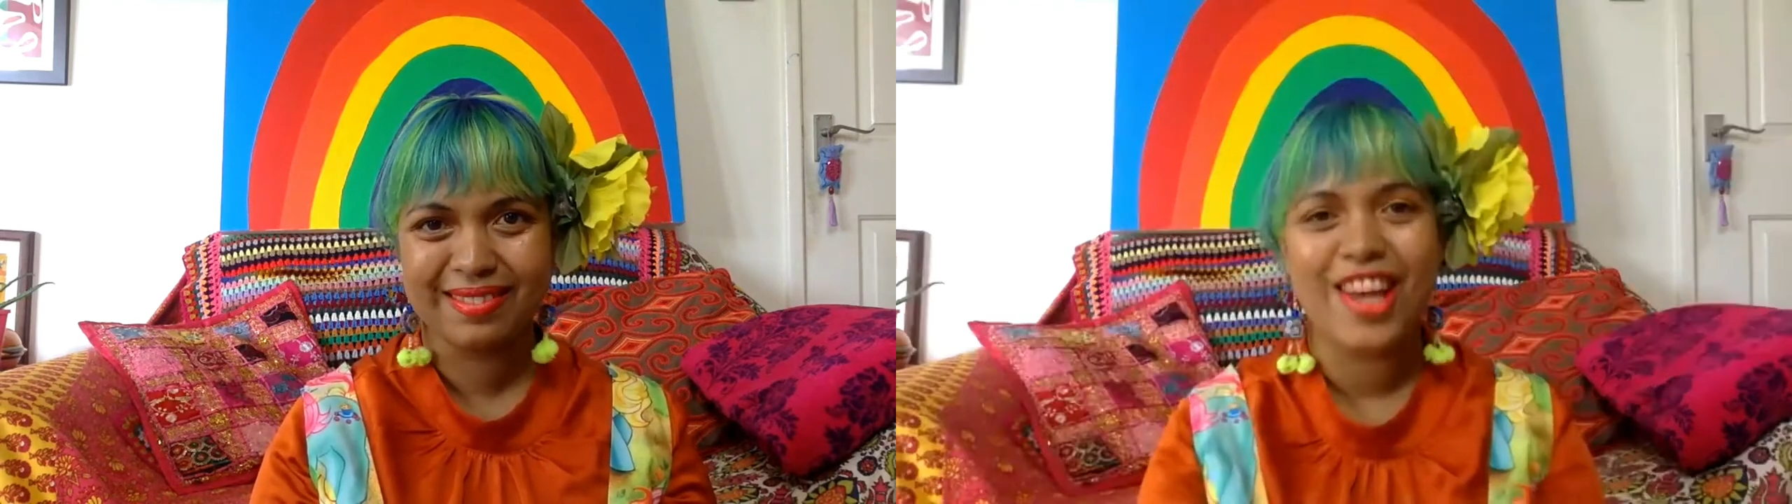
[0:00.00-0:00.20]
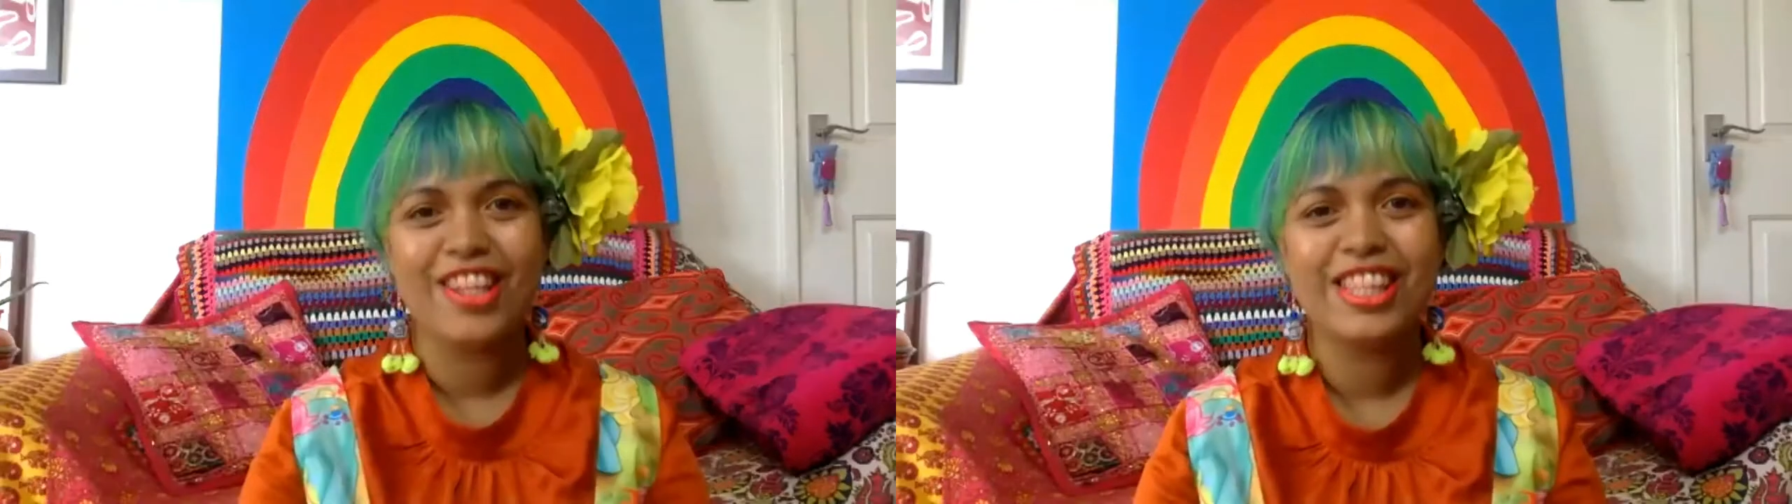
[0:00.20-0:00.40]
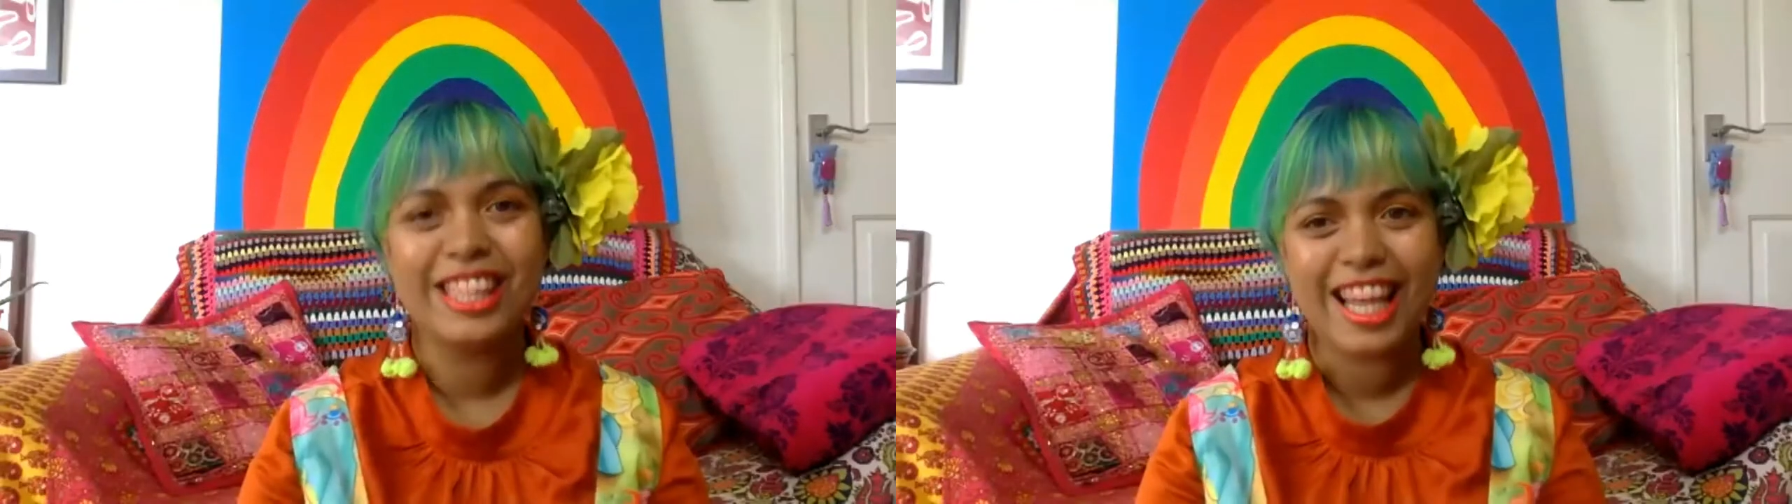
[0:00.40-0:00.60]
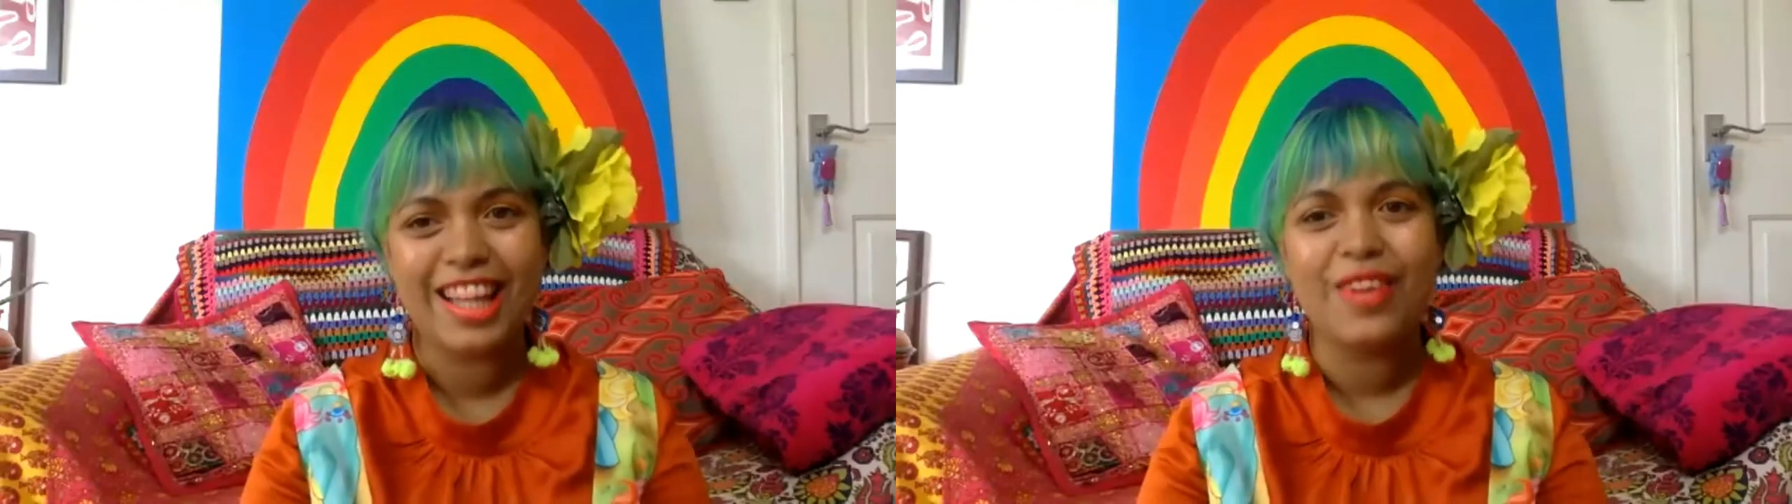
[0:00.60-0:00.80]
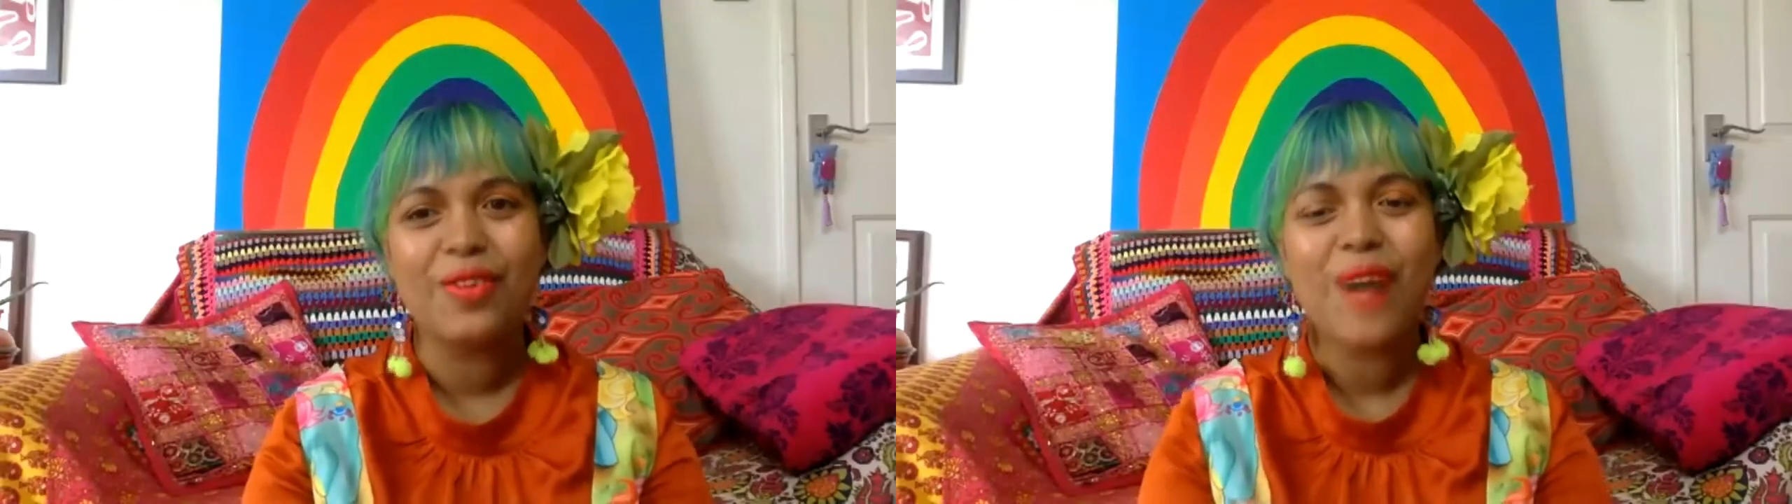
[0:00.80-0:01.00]
Hey,
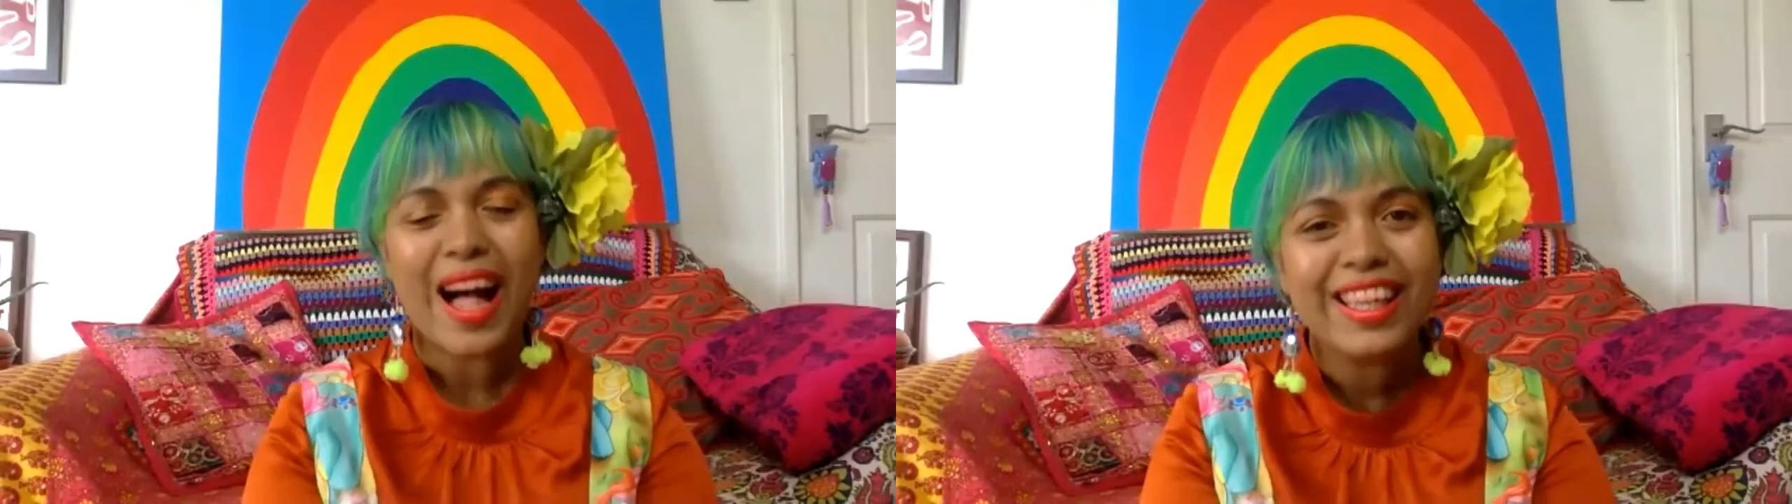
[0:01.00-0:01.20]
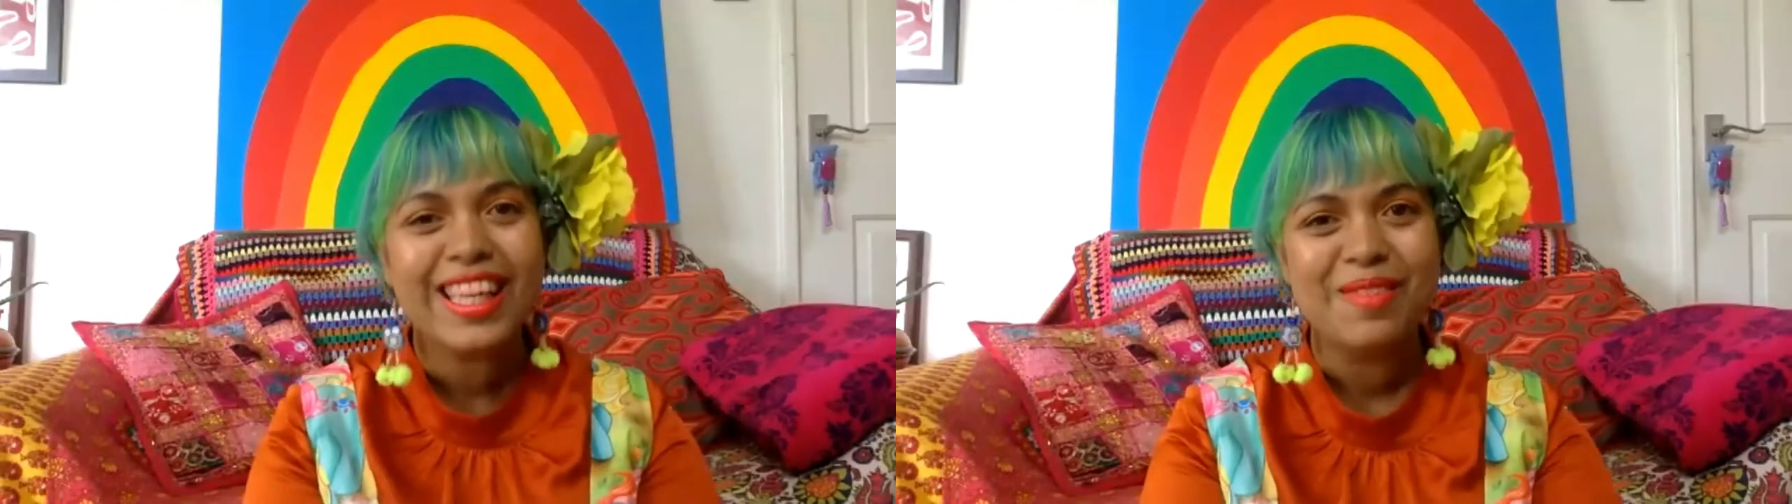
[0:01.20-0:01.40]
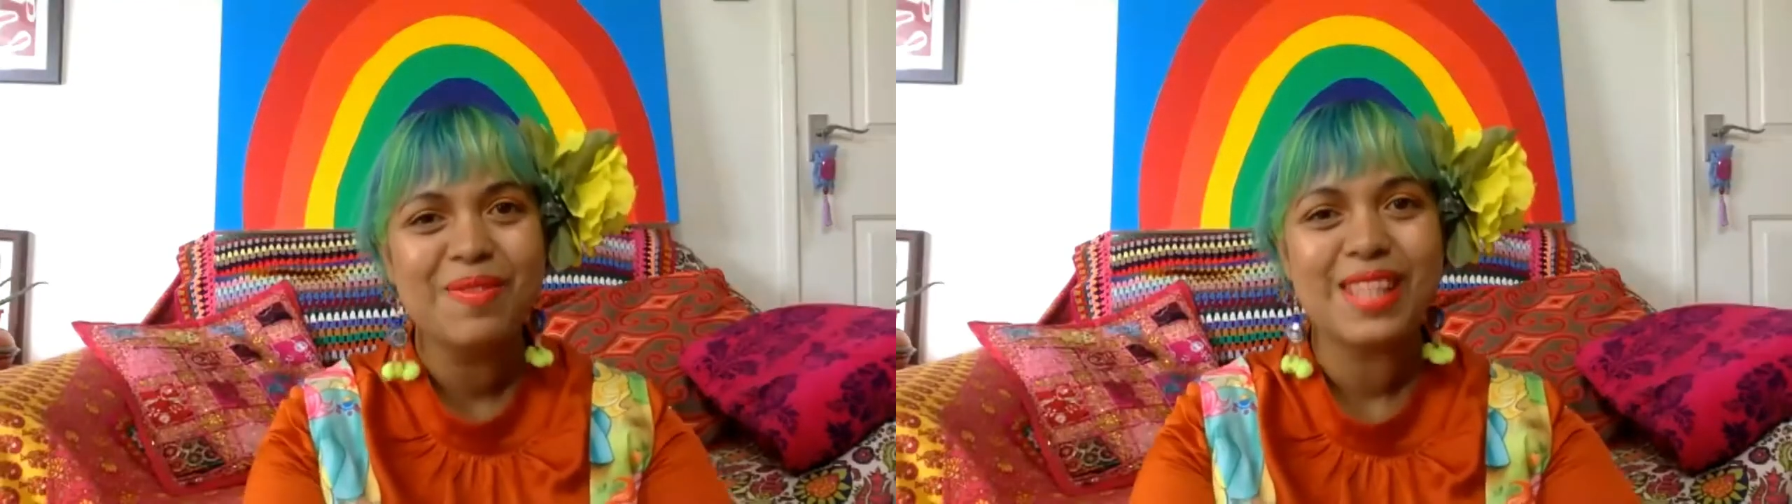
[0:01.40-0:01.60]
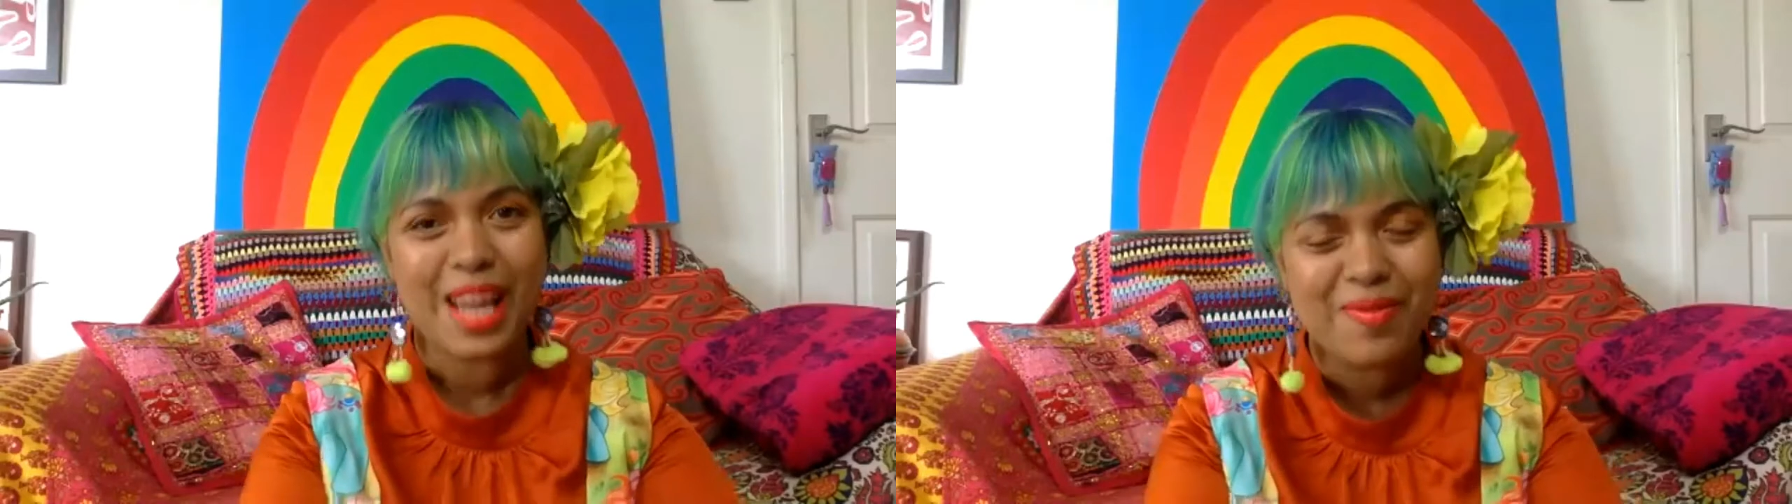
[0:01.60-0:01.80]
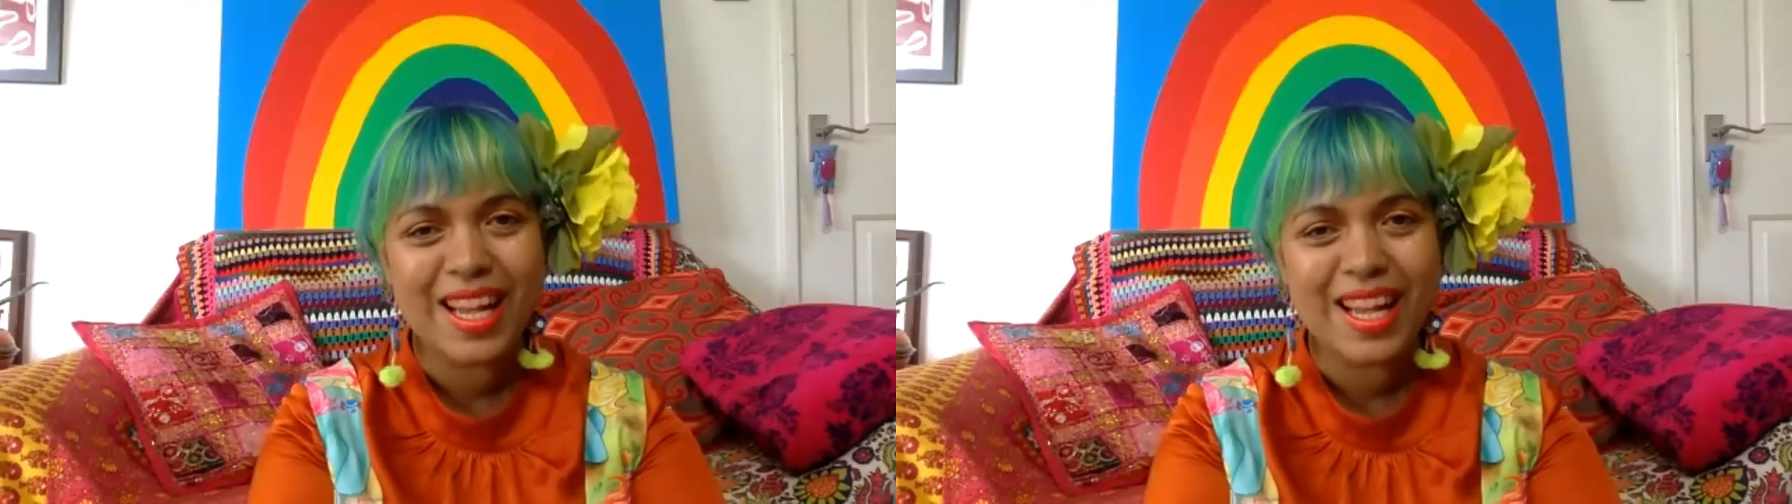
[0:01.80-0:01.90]
Jylle, welcome so